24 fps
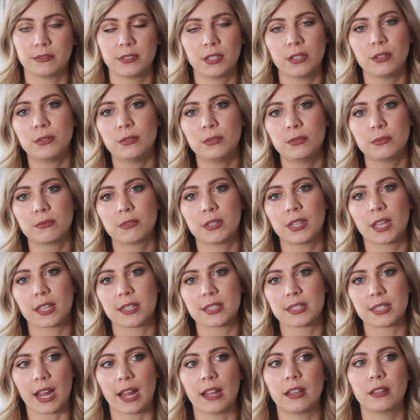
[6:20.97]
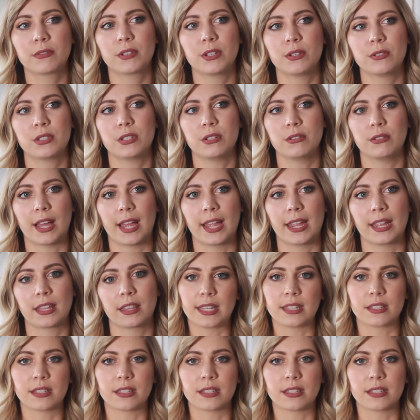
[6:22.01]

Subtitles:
Know the style of clothes you like.